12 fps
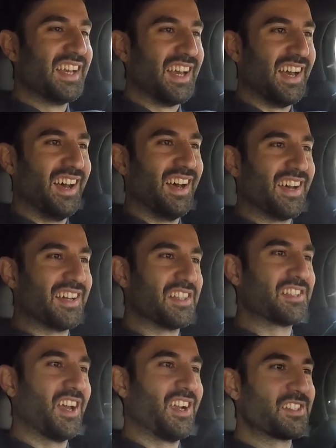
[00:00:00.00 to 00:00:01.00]
the
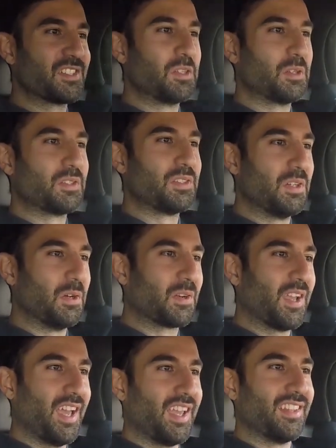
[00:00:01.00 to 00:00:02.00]
tires do okay.